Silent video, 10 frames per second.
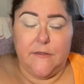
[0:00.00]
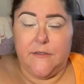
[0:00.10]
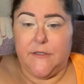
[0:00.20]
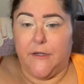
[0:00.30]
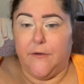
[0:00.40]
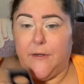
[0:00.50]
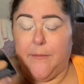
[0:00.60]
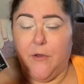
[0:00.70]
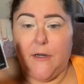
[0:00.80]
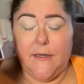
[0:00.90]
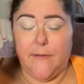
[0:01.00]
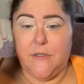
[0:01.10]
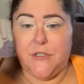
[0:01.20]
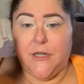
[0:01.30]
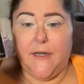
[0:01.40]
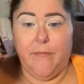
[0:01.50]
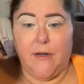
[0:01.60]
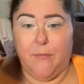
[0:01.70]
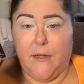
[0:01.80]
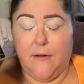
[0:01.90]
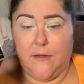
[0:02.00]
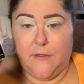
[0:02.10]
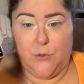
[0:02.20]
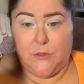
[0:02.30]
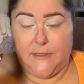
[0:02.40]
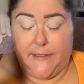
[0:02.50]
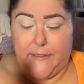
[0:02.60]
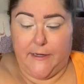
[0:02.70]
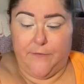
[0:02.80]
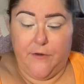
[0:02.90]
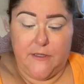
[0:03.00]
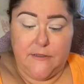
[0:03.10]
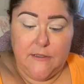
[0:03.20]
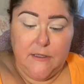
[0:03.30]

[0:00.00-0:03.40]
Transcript: So I'm going to demonstrate it, but I might not use it again after this.